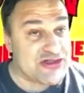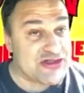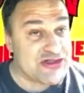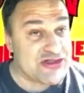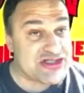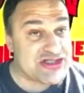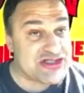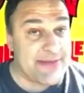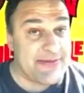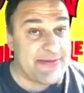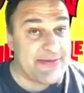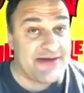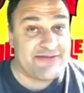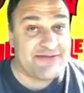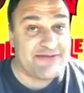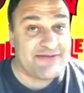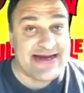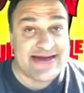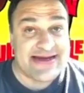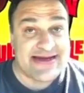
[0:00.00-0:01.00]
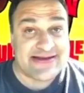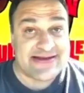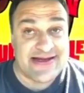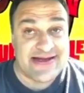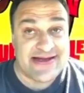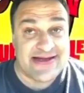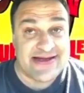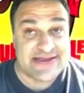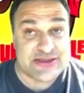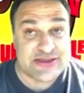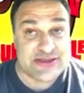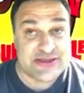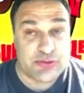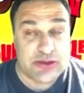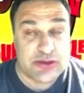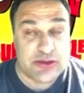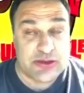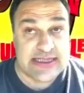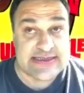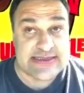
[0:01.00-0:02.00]
job I got right out of college
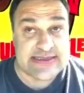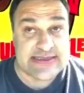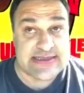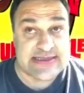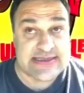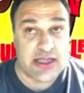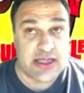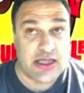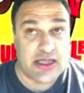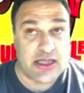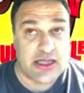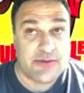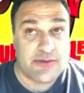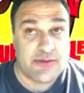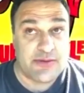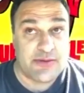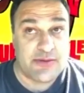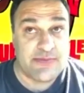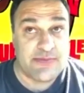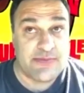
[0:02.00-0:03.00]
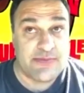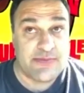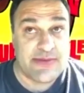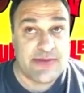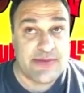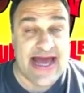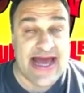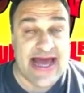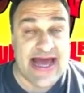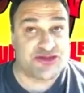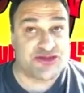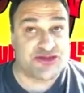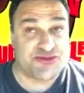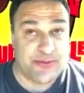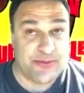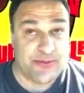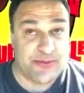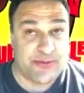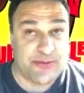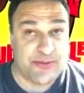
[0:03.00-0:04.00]
was at DreamWorks
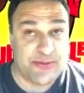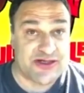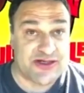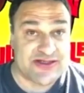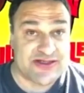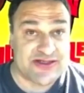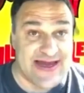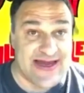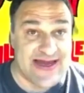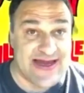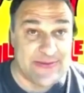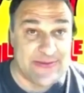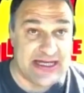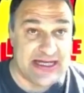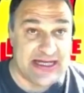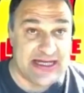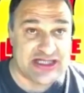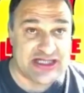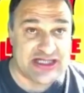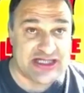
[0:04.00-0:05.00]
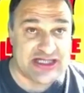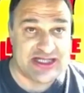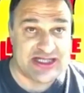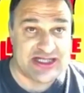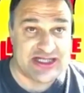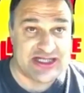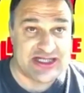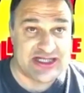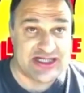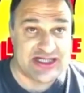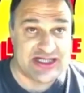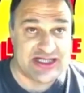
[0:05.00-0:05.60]
Animation. And it